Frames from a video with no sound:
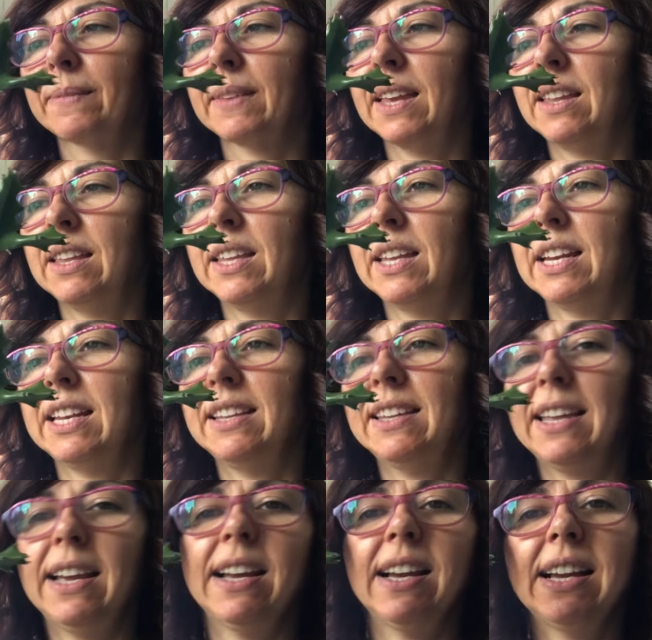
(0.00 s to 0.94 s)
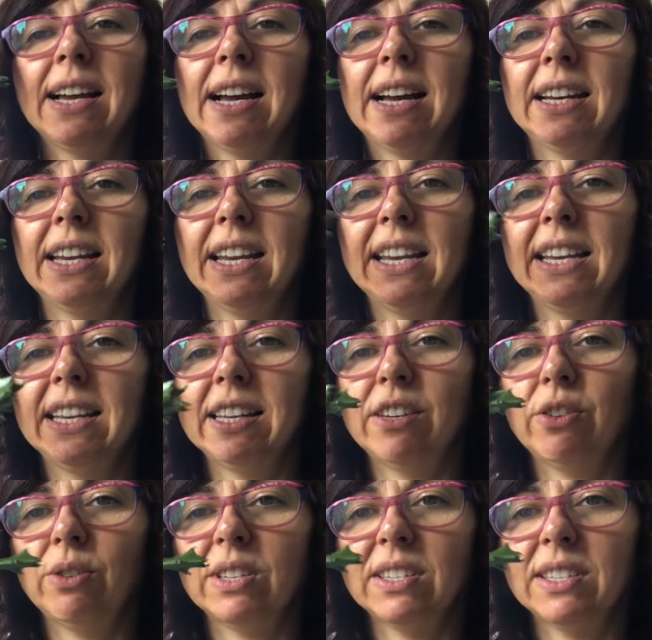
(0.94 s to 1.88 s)
and then I take a cutting
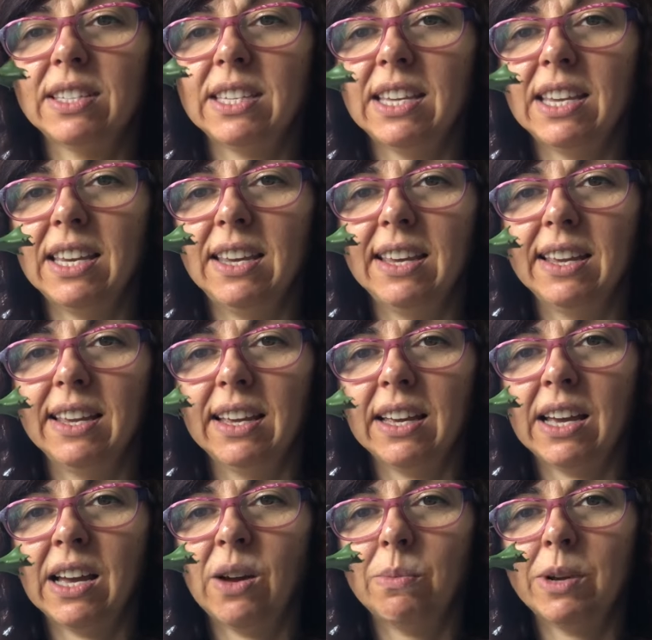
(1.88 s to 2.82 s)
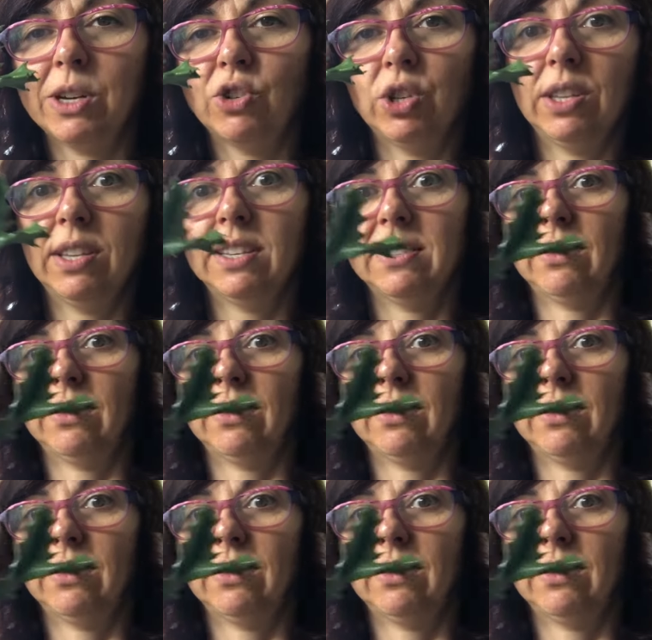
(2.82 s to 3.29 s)
and you can see how much it has